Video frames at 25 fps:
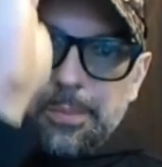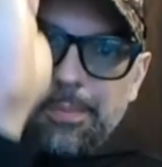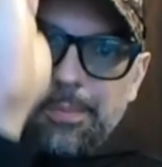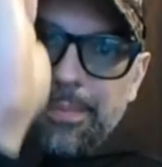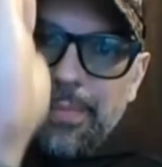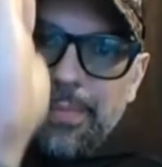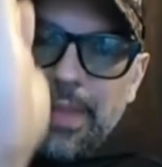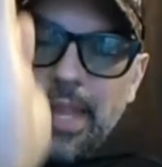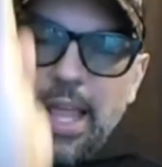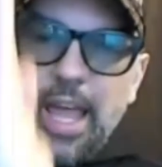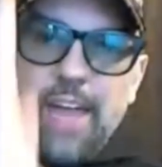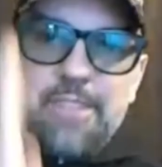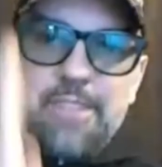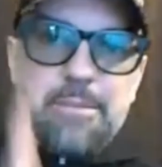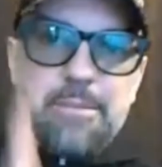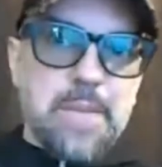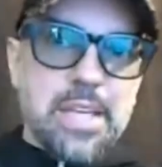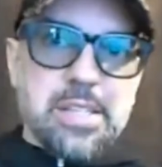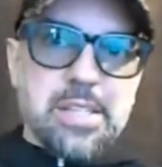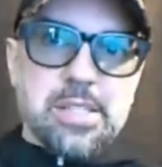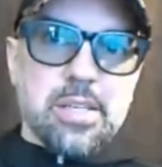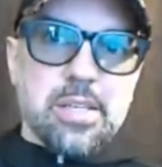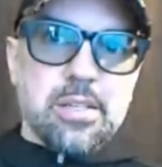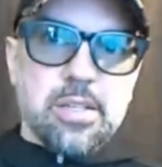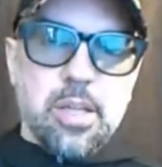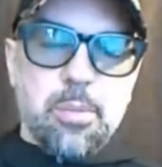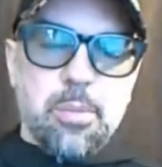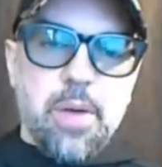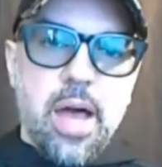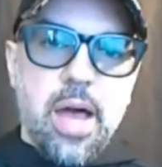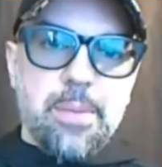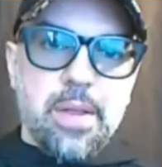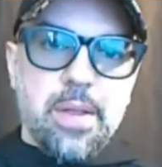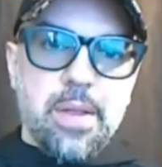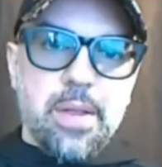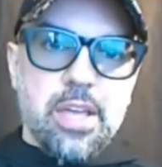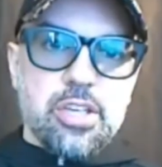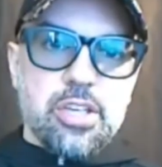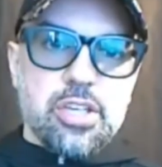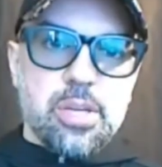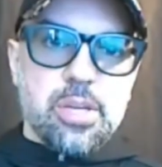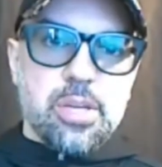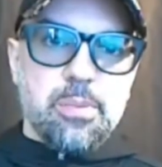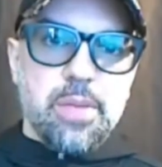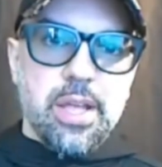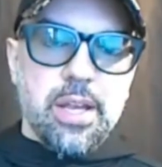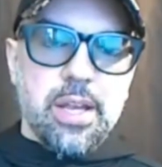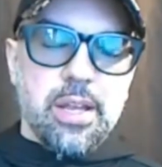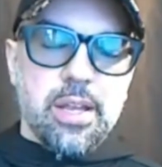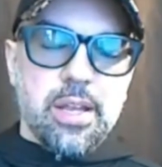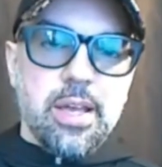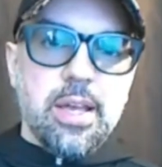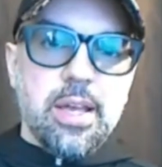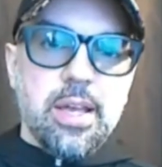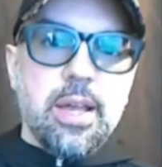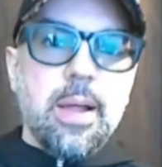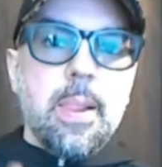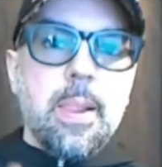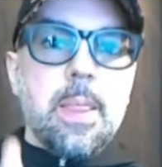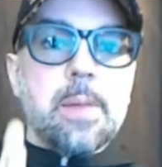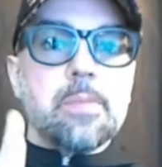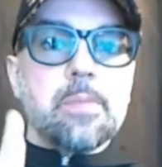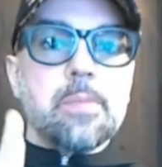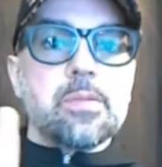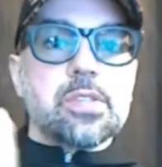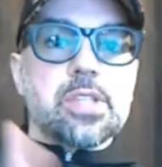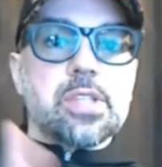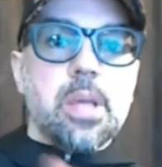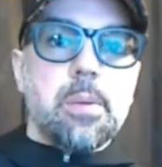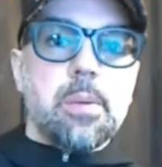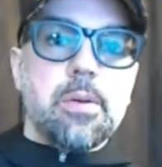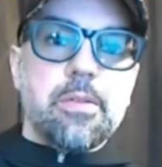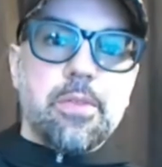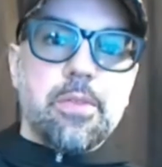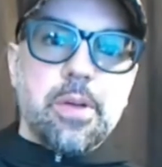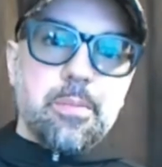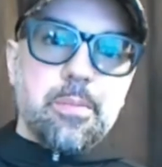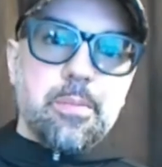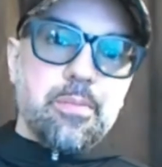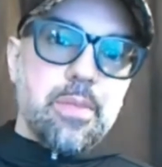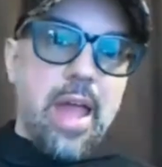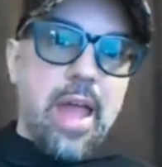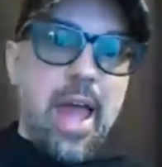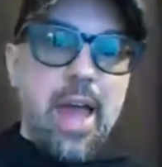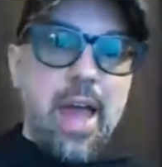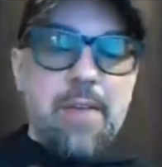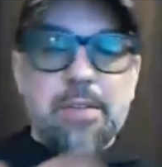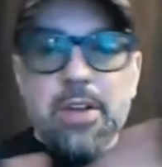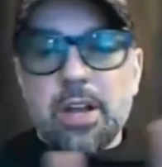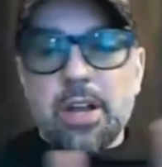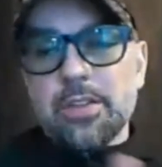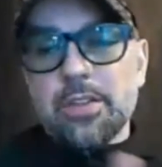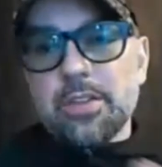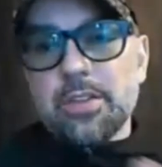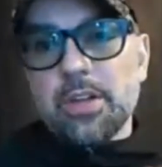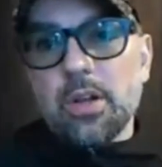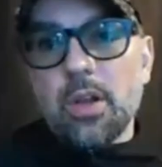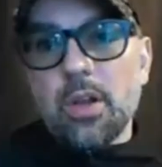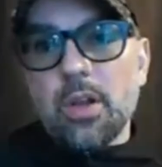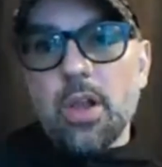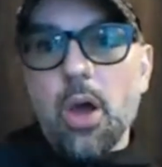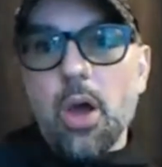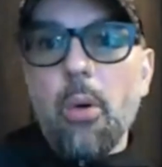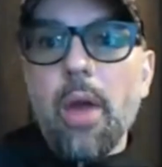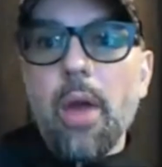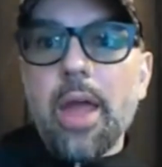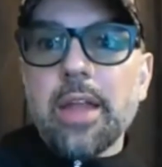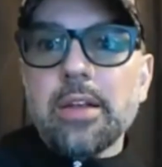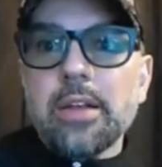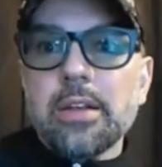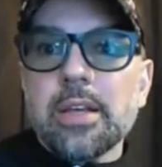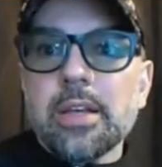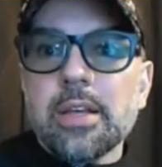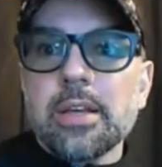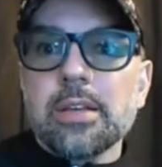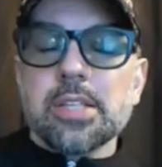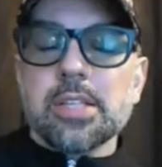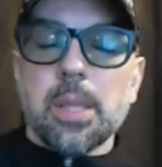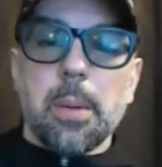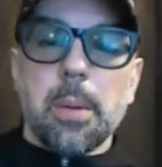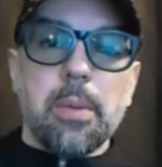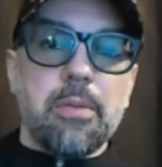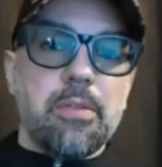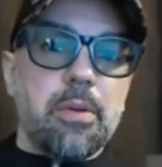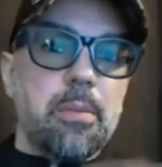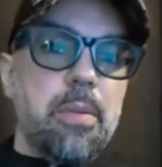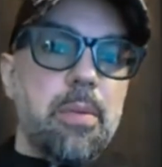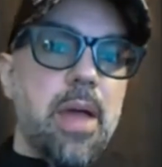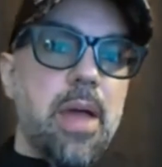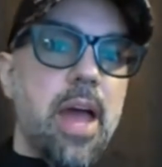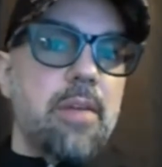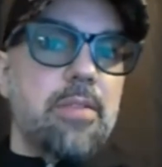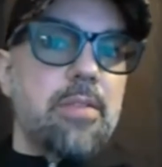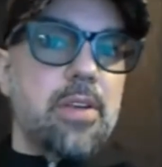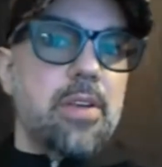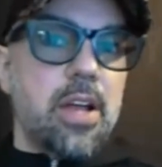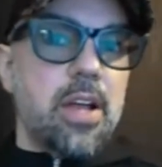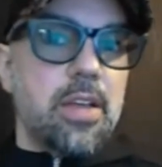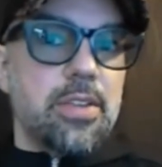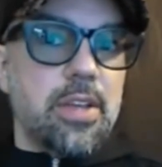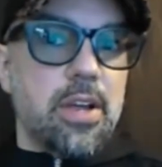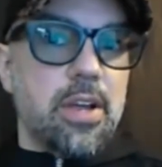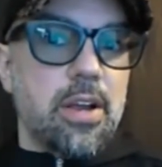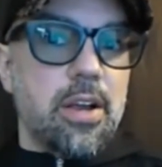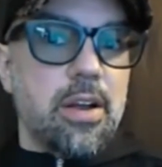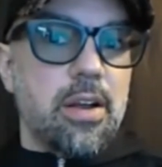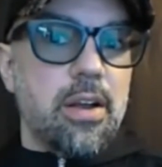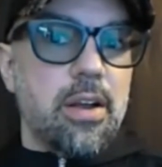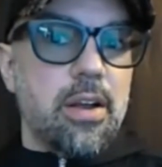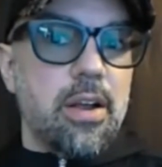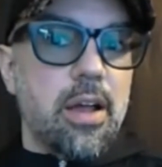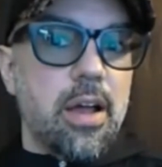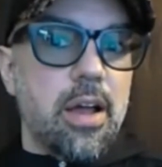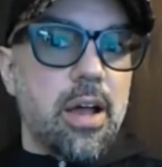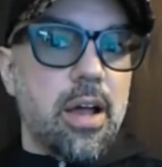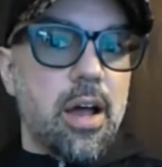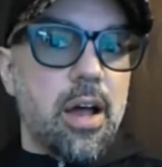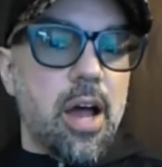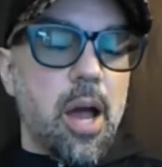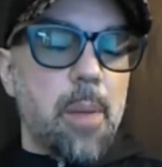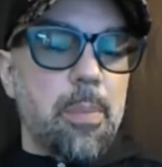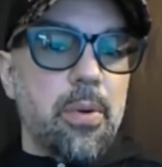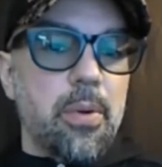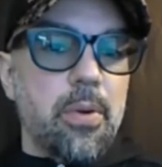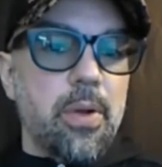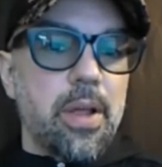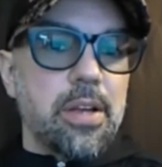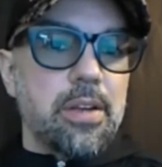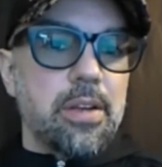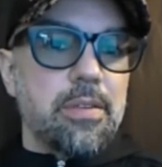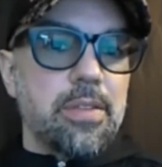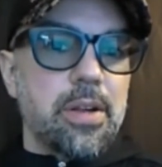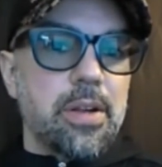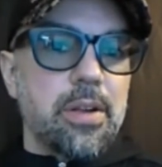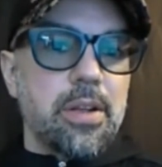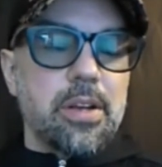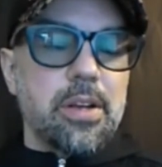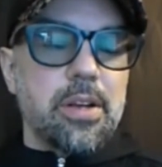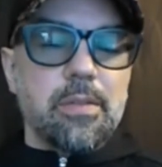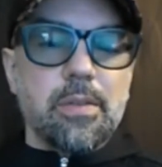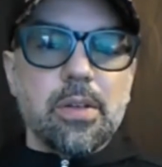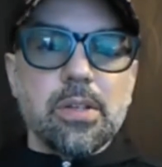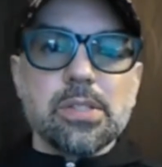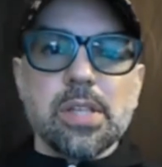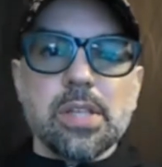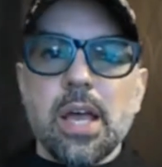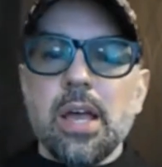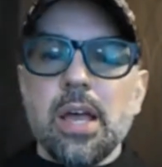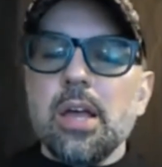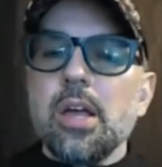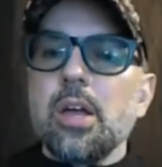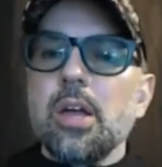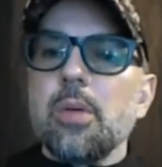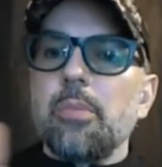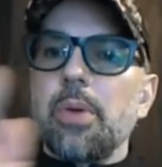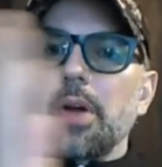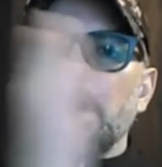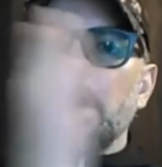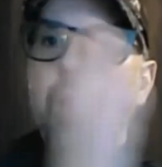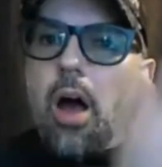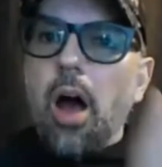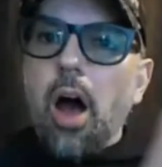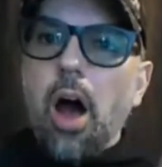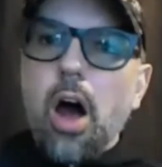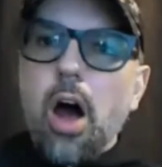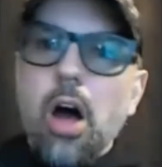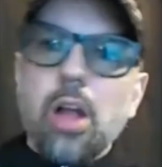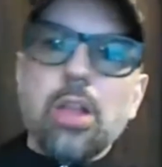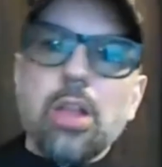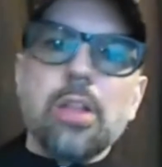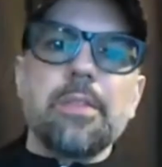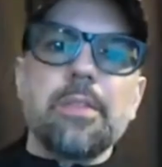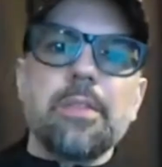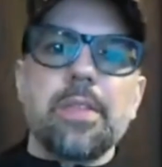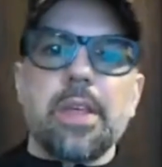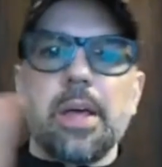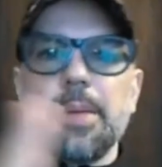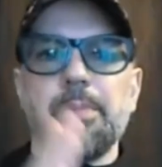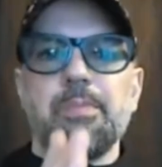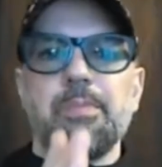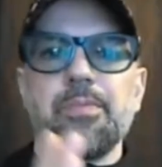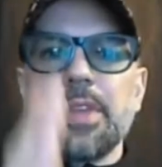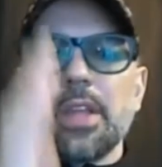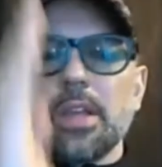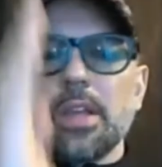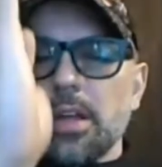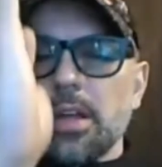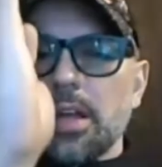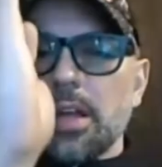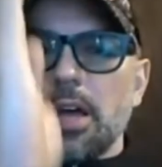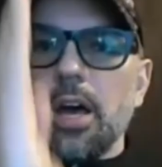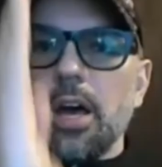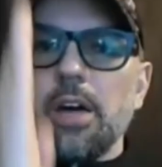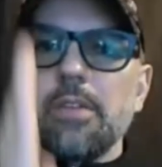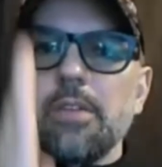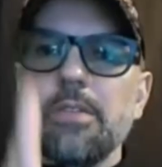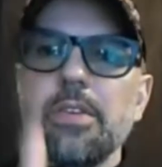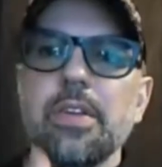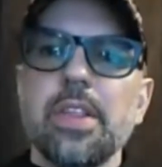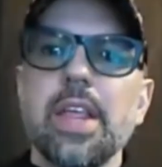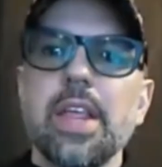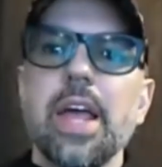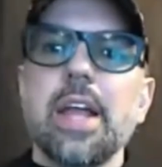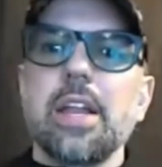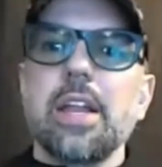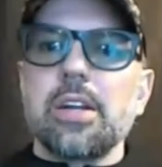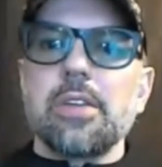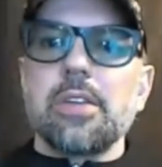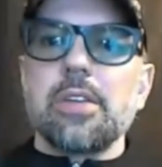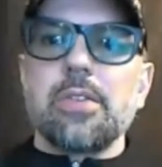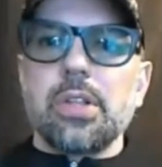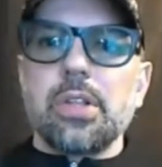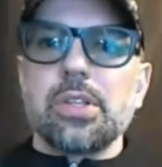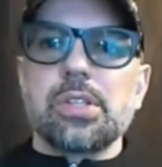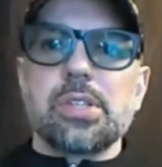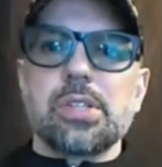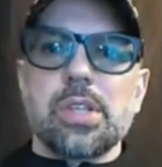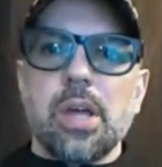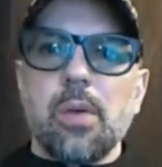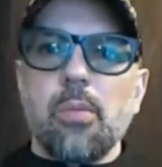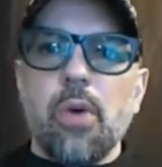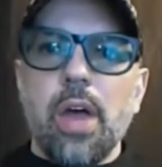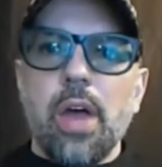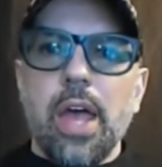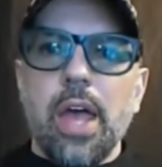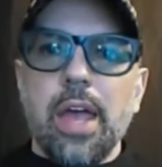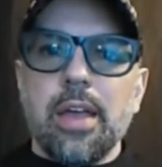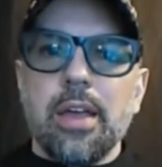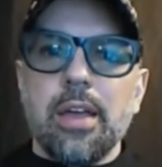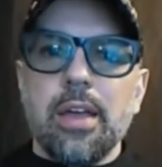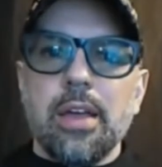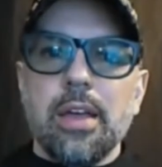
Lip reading: have missed the population mean. Some of them have it on their low end, some of them have it on their upper end of their intervals, but all of them cover that interval in some way.